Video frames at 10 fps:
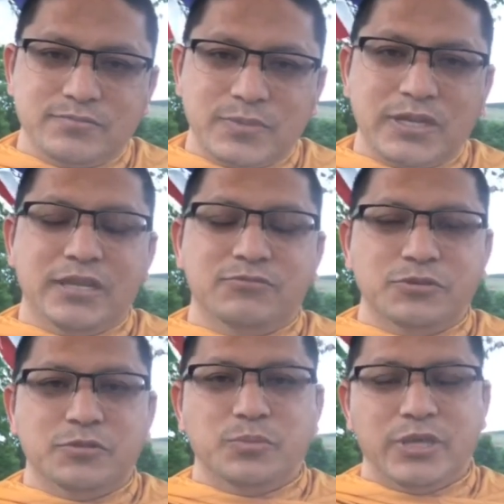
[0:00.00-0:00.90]
but it
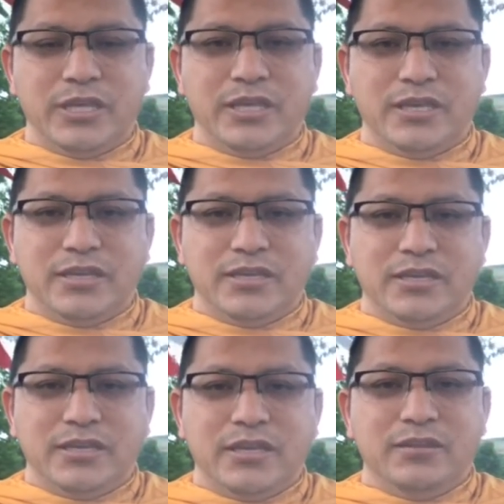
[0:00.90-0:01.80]
will be
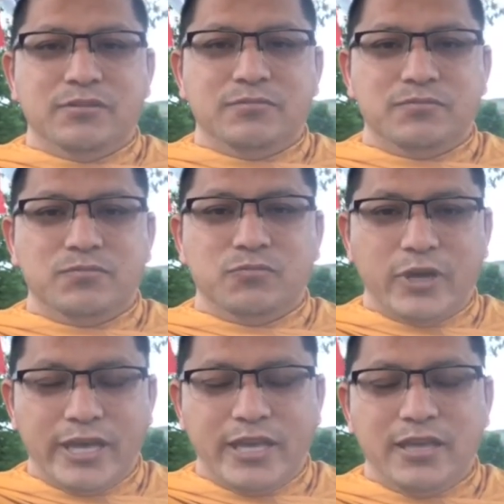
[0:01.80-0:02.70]
in a
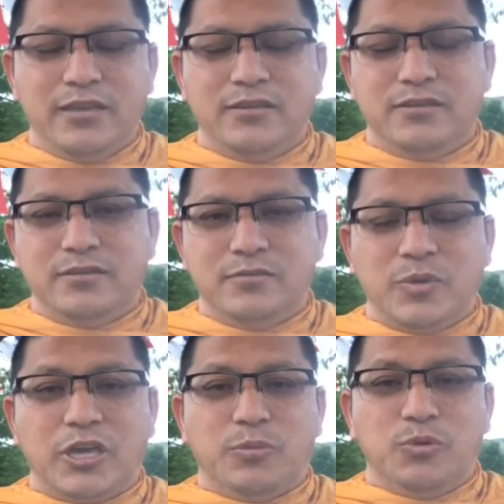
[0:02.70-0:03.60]
way
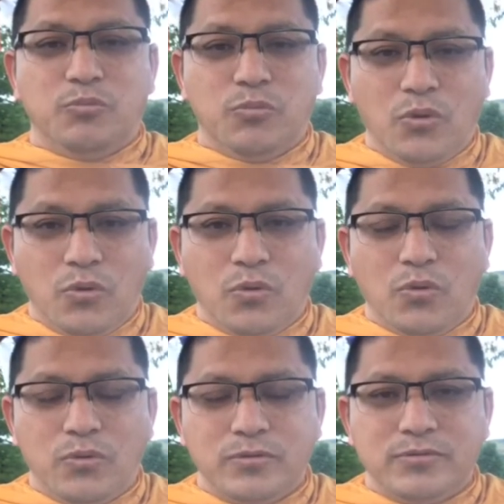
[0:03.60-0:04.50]
become a
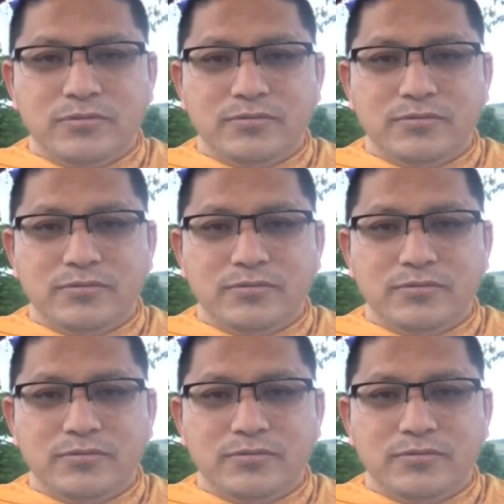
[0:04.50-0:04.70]
more